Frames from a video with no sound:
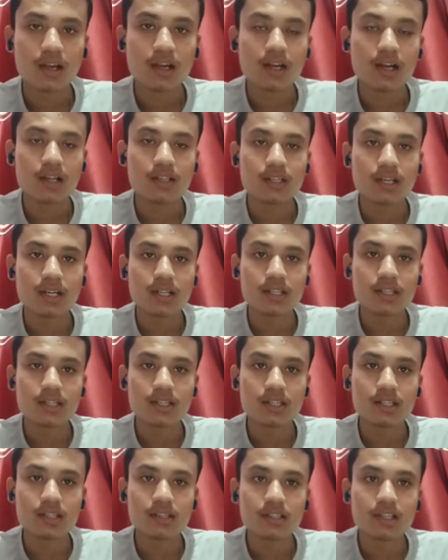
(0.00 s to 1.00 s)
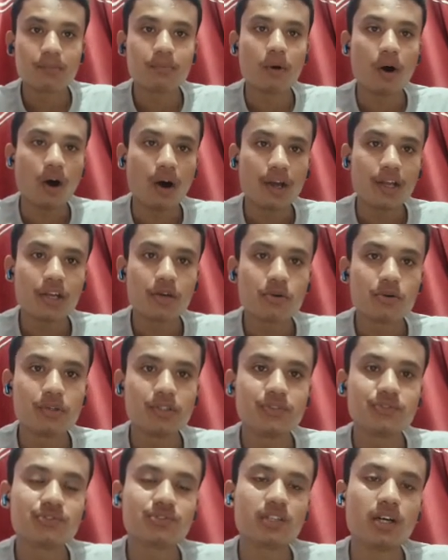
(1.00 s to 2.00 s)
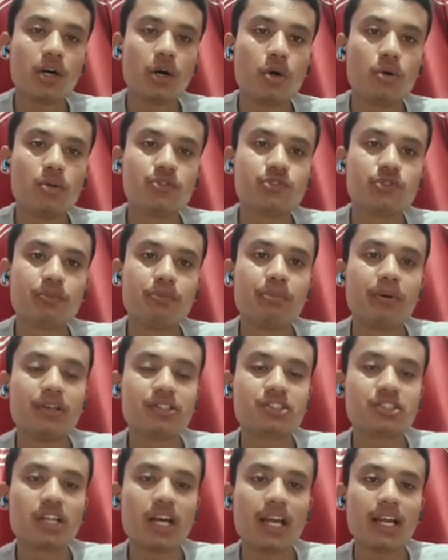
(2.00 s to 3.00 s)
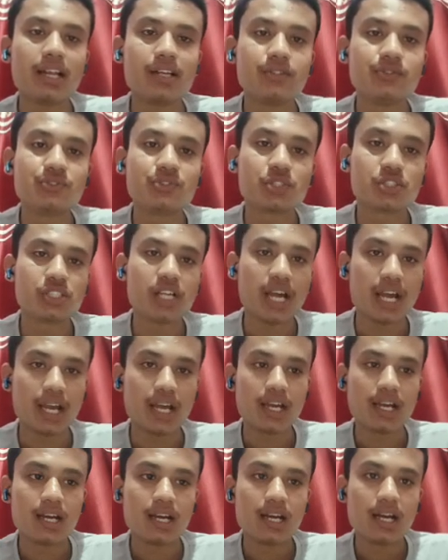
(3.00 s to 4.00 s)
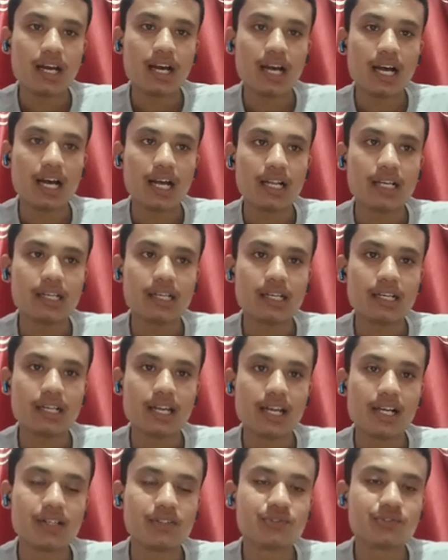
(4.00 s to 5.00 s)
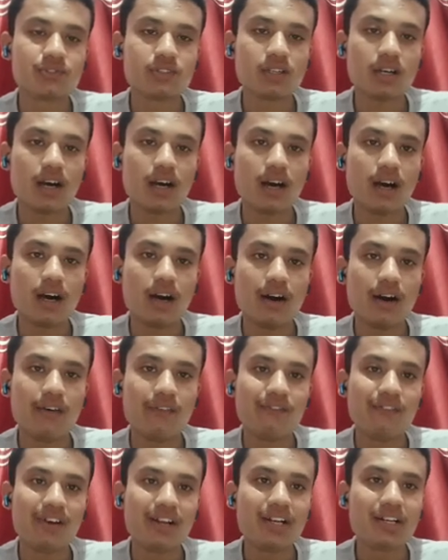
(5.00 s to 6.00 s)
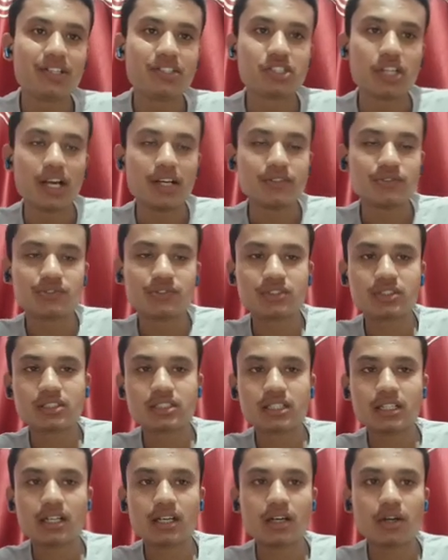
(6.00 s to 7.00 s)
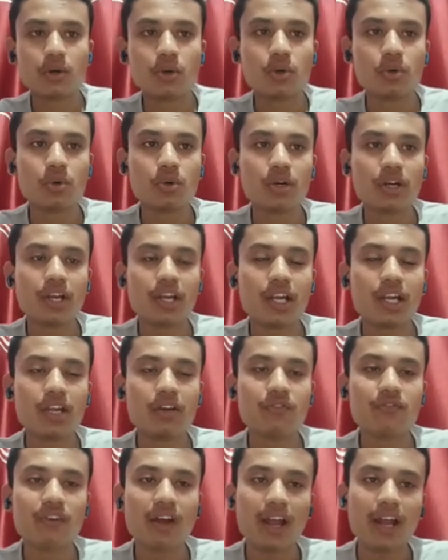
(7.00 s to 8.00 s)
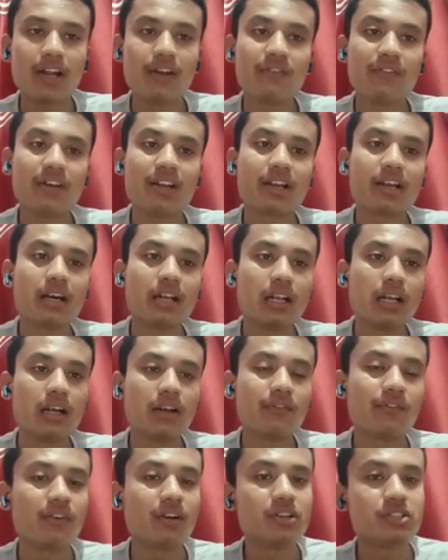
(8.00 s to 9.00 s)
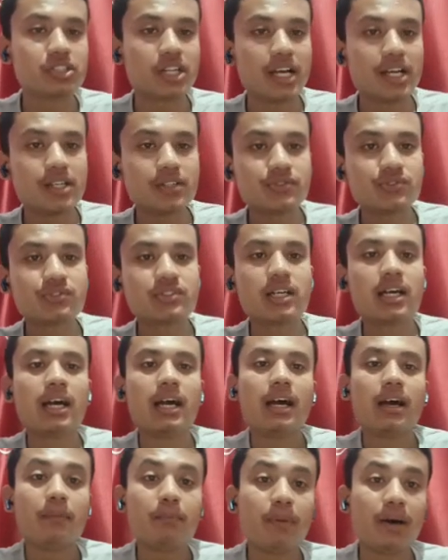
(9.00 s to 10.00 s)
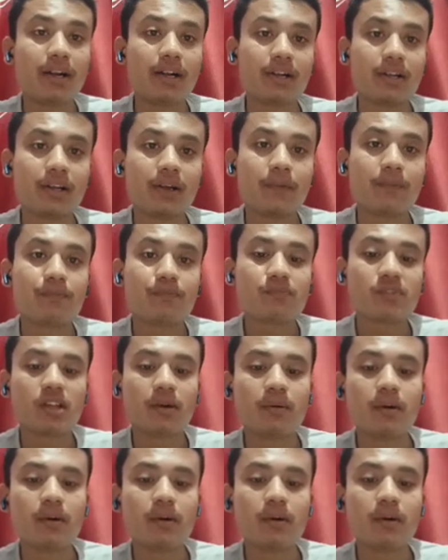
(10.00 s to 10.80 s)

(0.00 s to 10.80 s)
than the boy whose birthday is today, and he is very dressed. He wear very colorful dress, but the